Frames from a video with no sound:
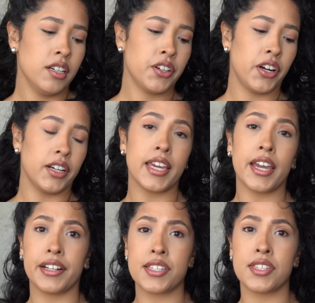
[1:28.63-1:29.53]
curly
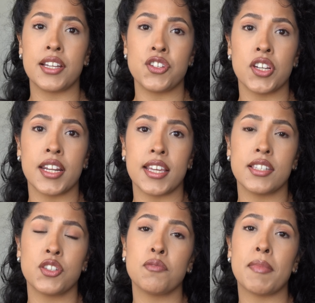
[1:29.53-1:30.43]
hair extension,
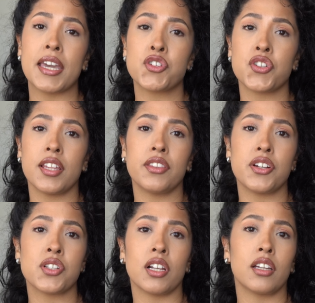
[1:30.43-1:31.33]
is to make sure that
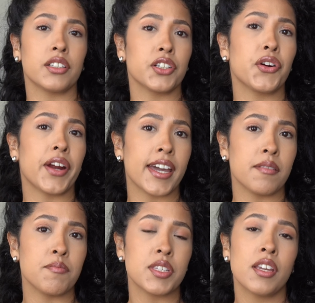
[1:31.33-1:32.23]
there's a lot of
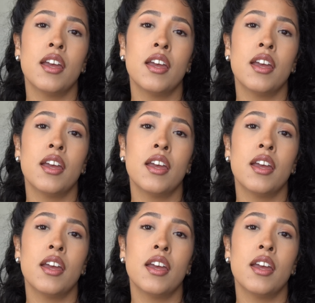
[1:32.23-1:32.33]
grams,